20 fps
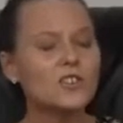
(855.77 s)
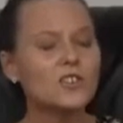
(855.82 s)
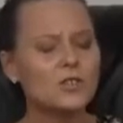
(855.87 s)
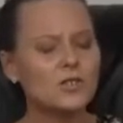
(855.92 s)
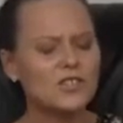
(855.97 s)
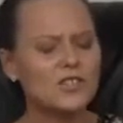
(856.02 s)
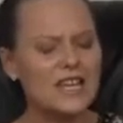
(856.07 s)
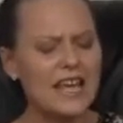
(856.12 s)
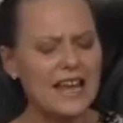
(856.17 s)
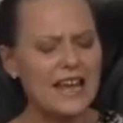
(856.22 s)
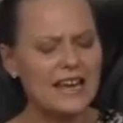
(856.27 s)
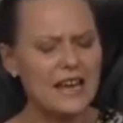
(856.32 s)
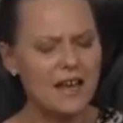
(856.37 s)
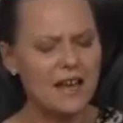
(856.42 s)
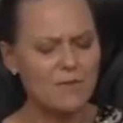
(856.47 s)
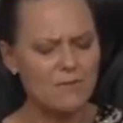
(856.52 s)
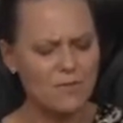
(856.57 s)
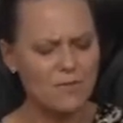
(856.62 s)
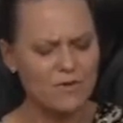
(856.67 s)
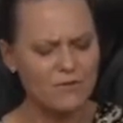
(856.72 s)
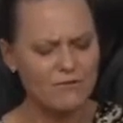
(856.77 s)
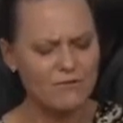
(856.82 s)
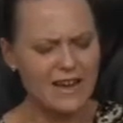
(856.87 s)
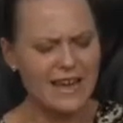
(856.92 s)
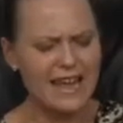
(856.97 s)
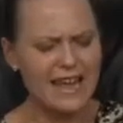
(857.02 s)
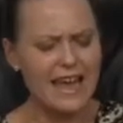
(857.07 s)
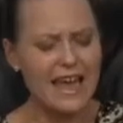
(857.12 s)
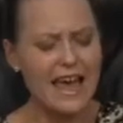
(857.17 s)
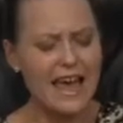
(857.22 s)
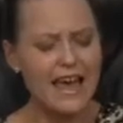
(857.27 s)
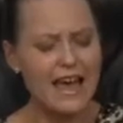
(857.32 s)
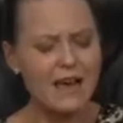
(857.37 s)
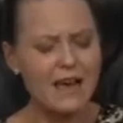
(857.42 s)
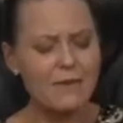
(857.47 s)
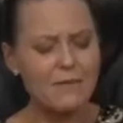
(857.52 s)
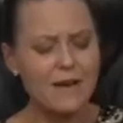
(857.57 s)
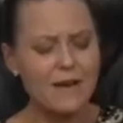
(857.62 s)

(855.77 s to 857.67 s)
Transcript: Suzanna, Maria,